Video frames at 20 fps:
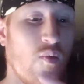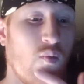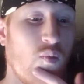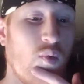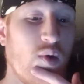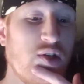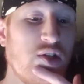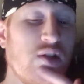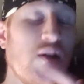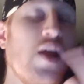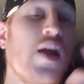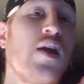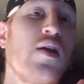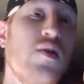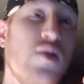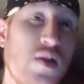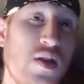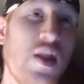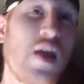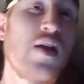which they
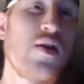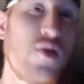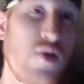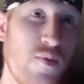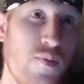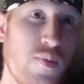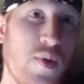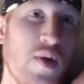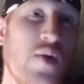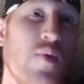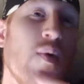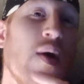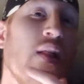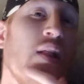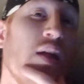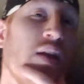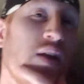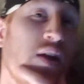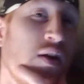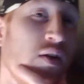do pretty well
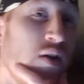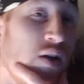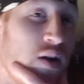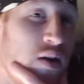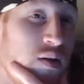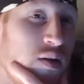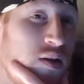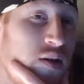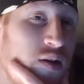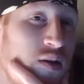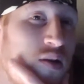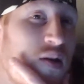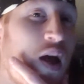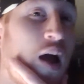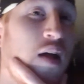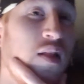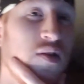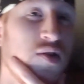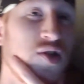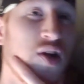on here. And
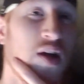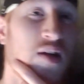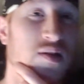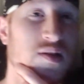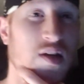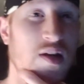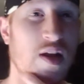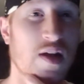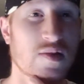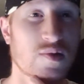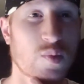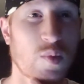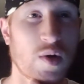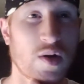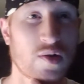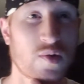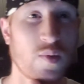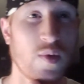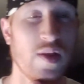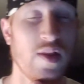Tyler Johnson has
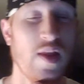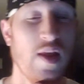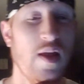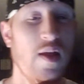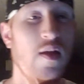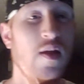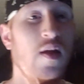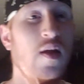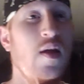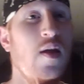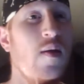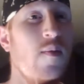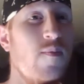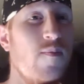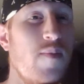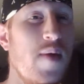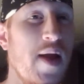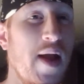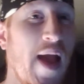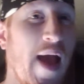worked with
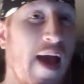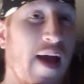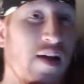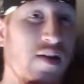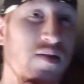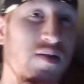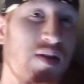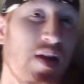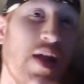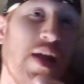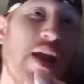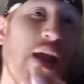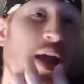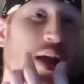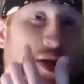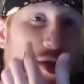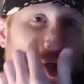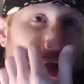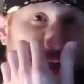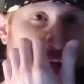big acts like
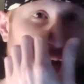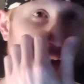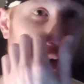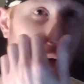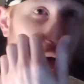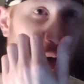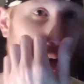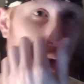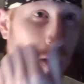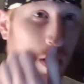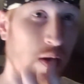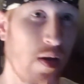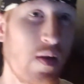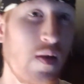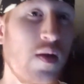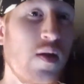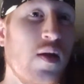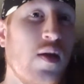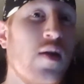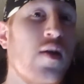Ed Sheeran,
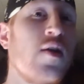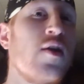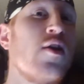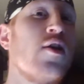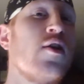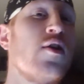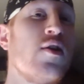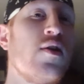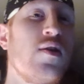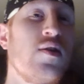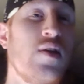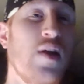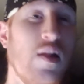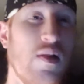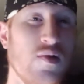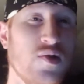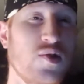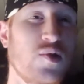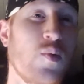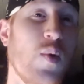
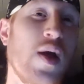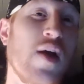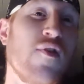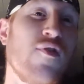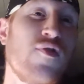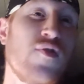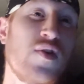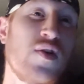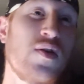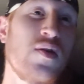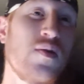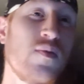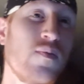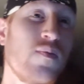Taylor Swift,